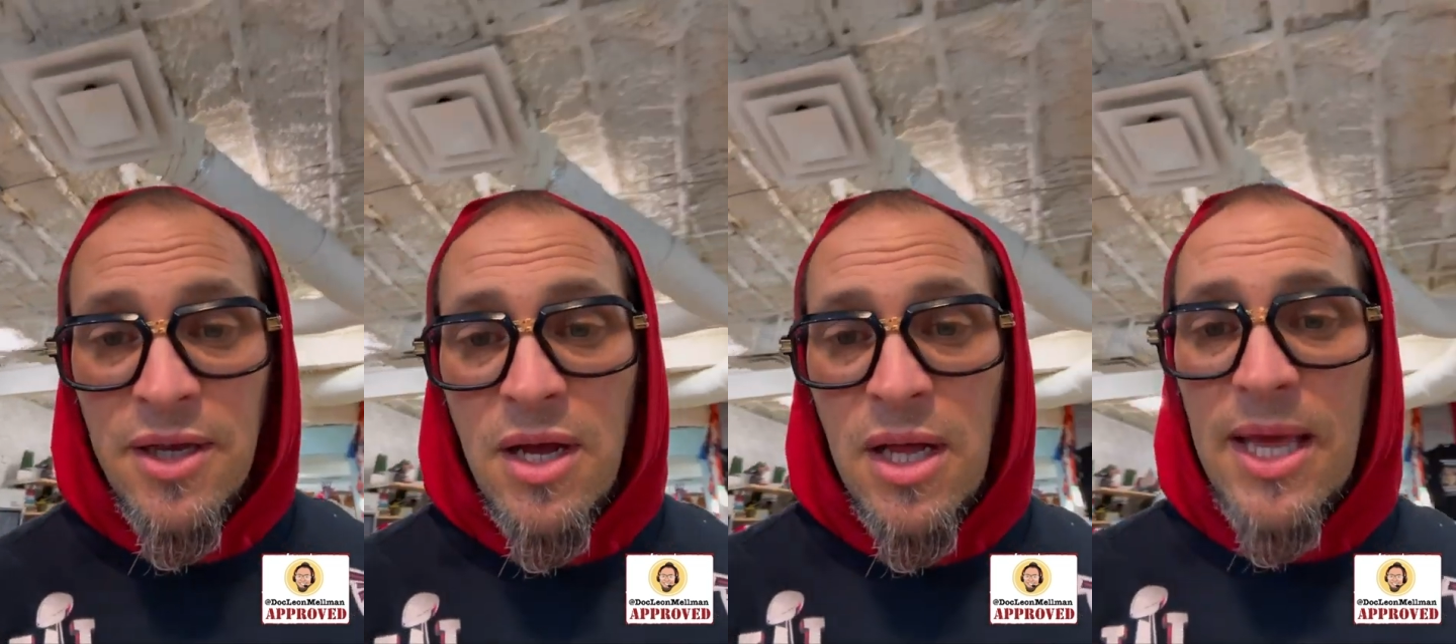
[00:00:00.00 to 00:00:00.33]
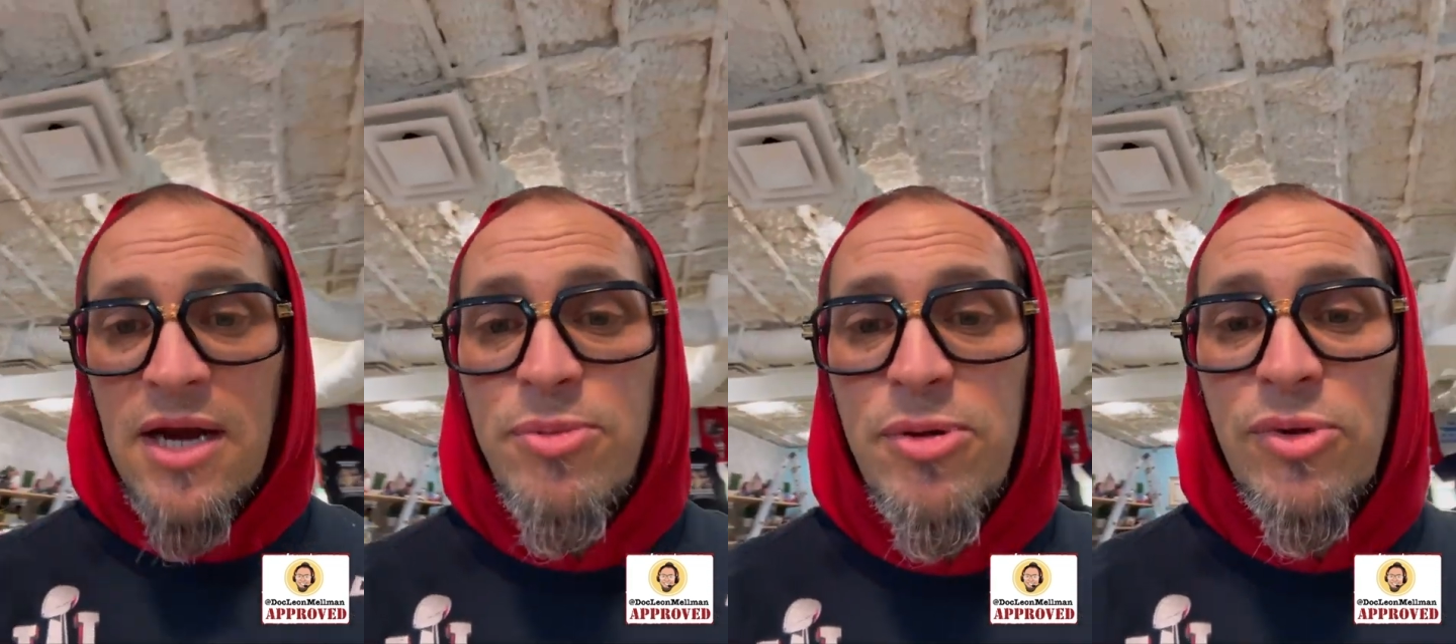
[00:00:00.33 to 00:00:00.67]
A
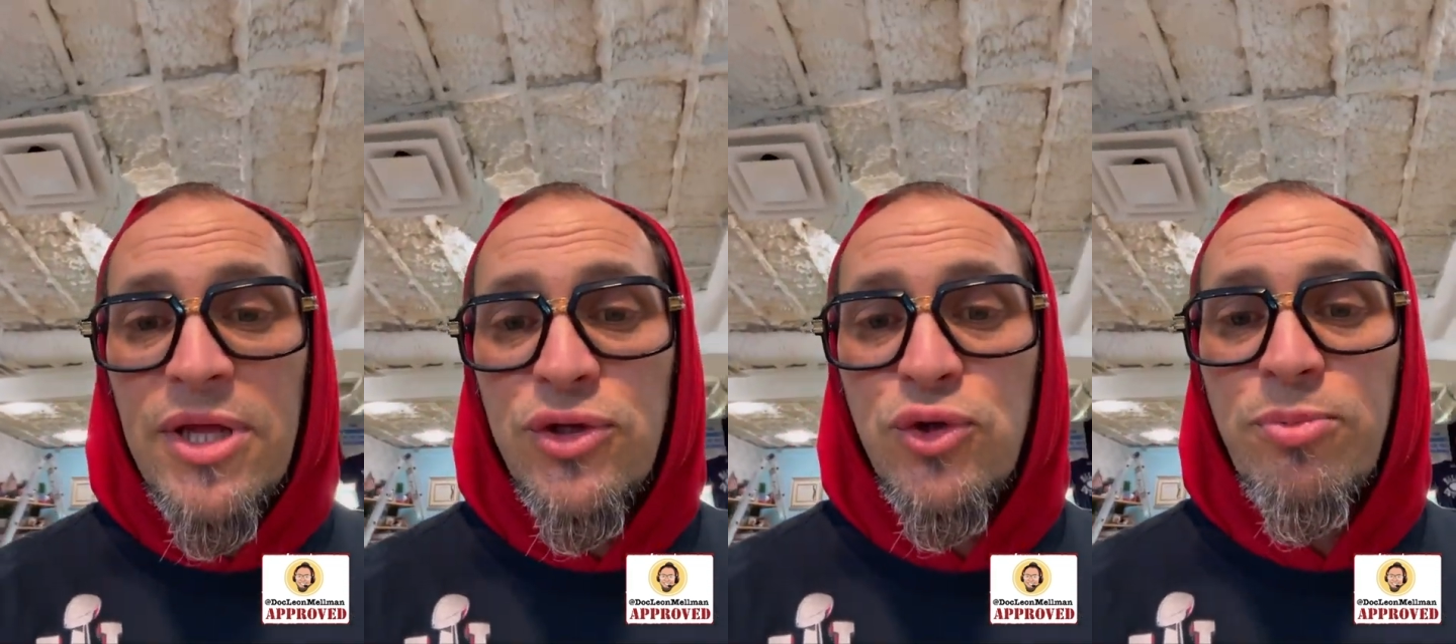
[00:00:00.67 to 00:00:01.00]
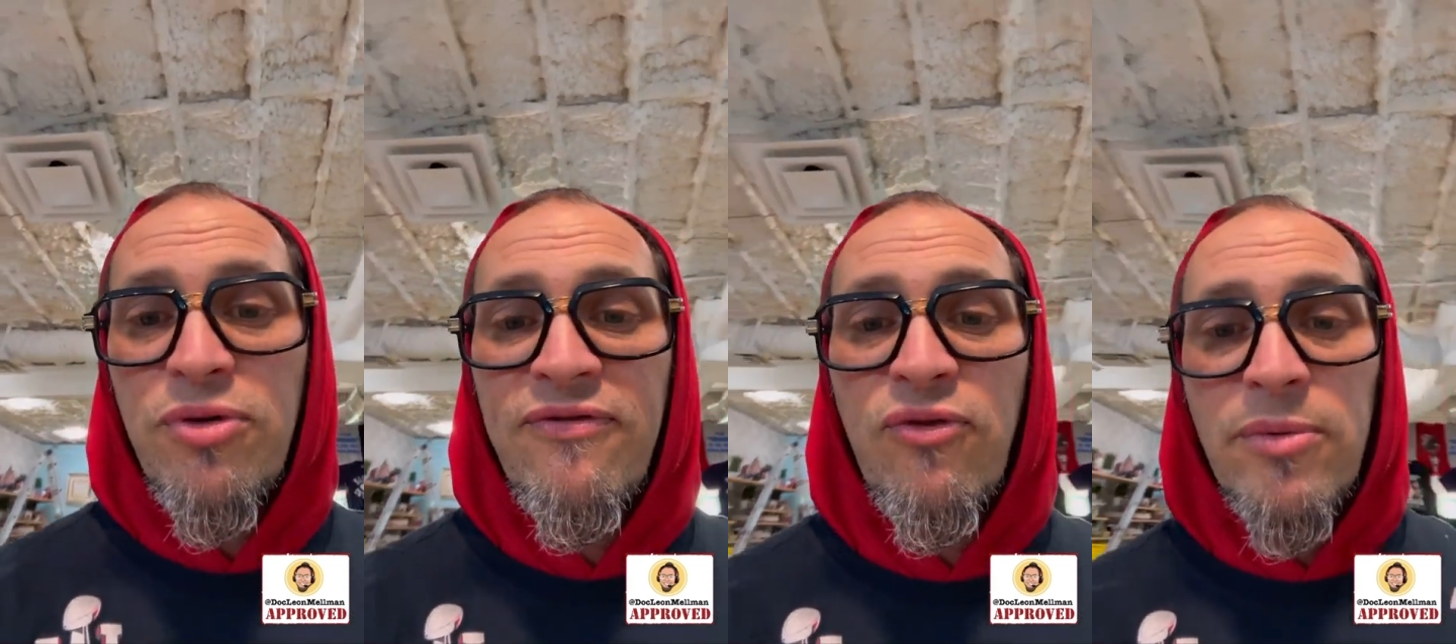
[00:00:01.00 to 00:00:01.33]
lot of people that do
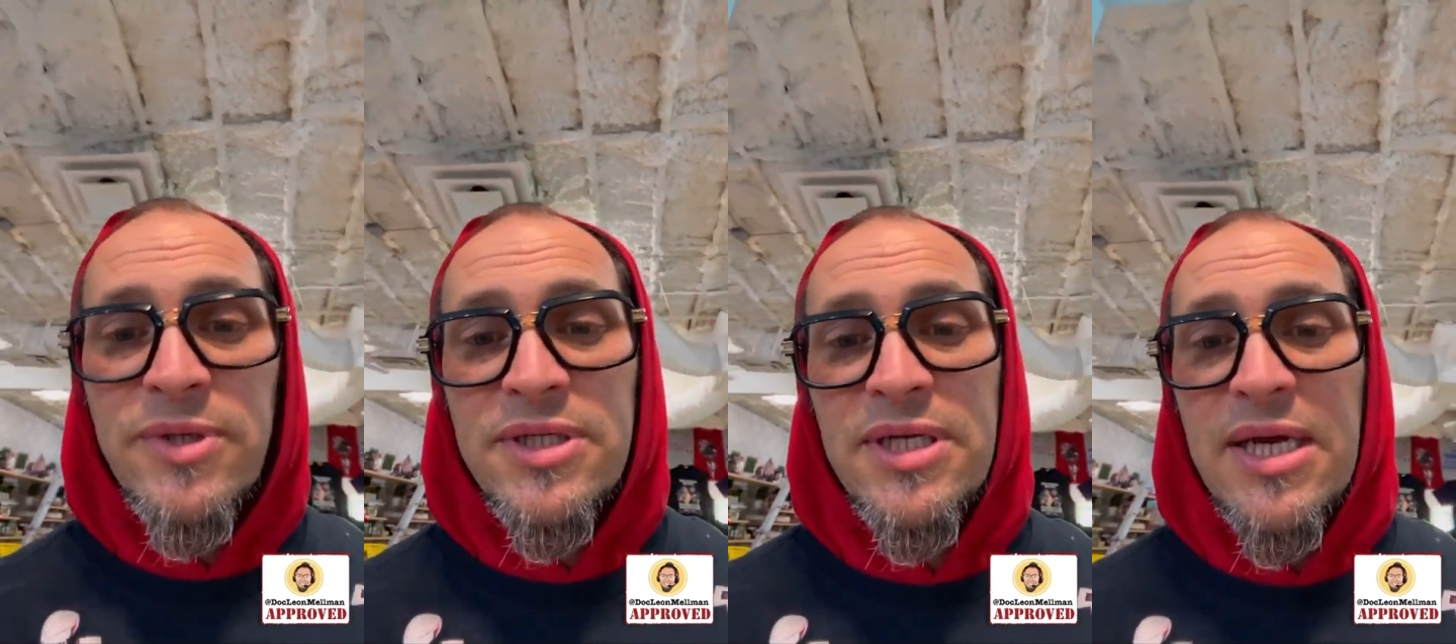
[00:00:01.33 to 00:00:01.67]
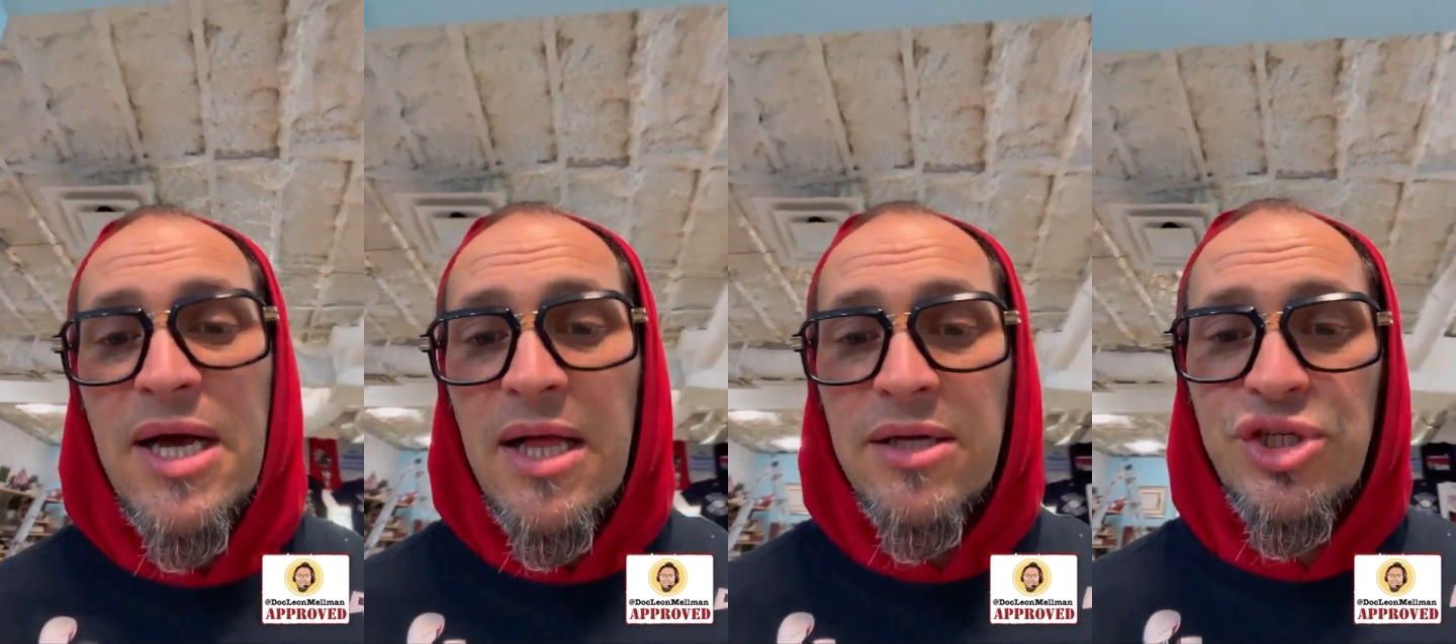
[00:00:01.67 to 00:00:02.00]
performance
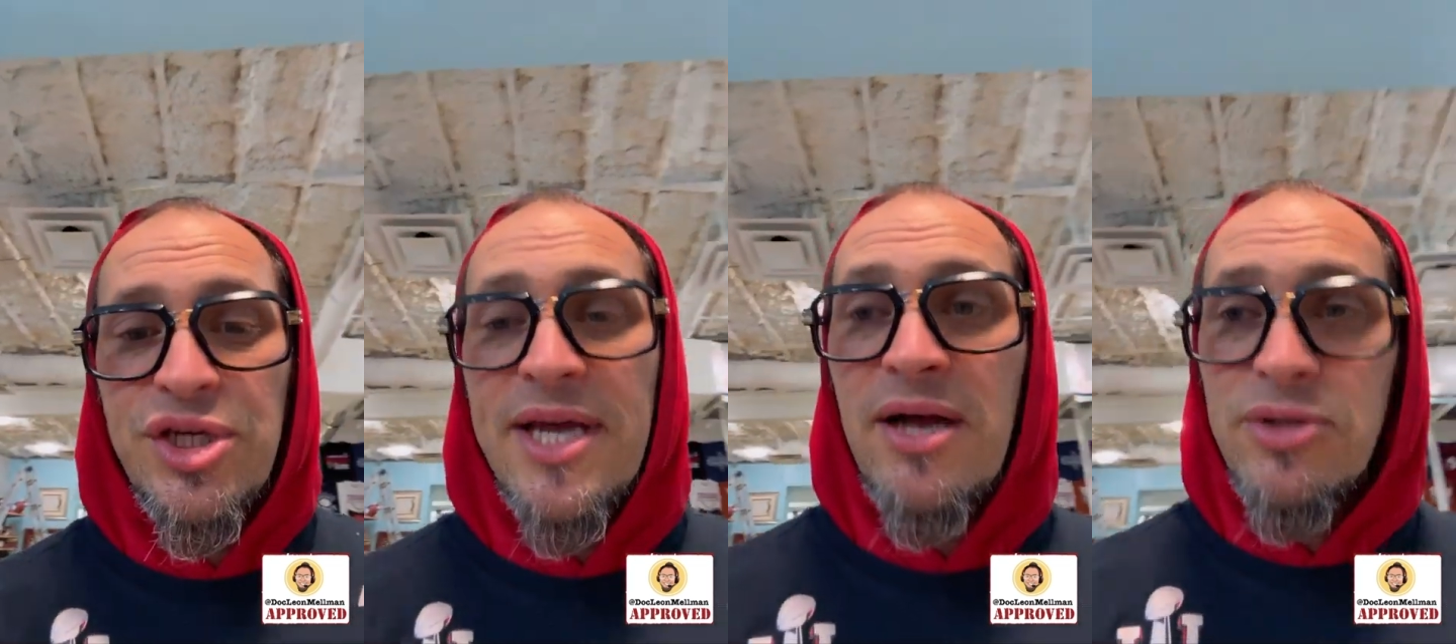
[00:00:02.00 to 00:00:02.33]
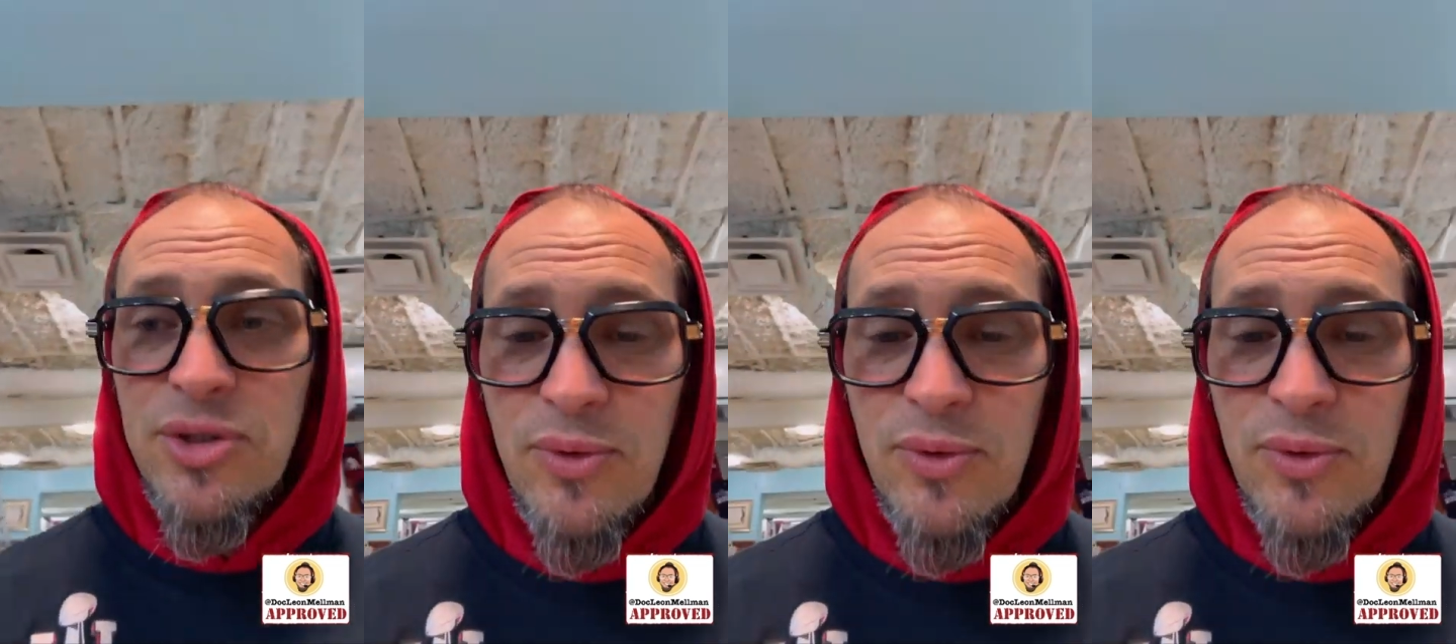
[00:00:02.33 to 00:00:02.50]
psychology counsel